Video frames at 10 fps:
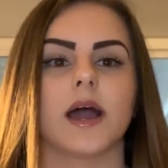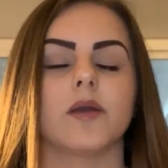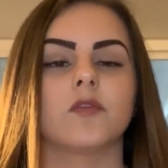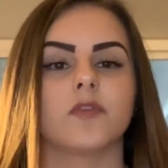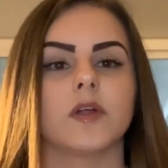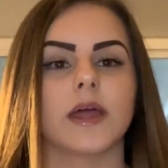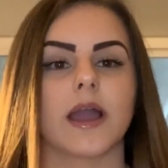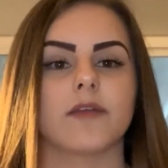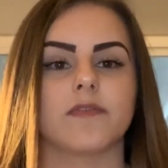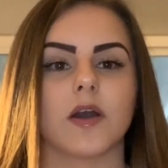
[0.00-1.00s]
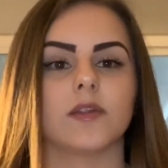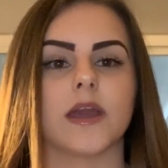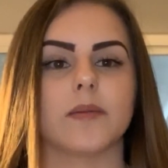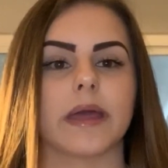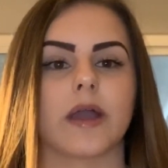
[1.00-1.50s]
would feel like I failed
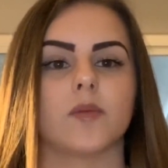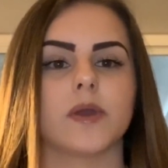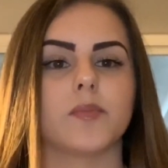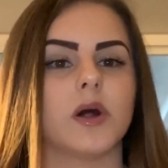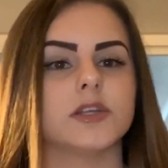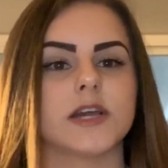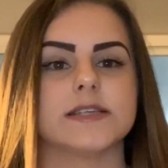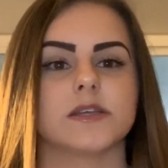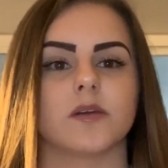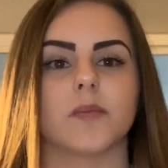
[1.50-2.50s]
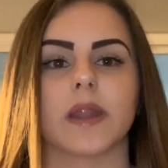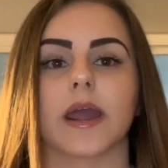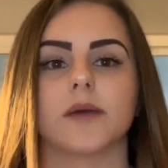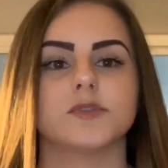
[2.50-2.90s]
him. Like, I would be apologizing. I would be like, I'm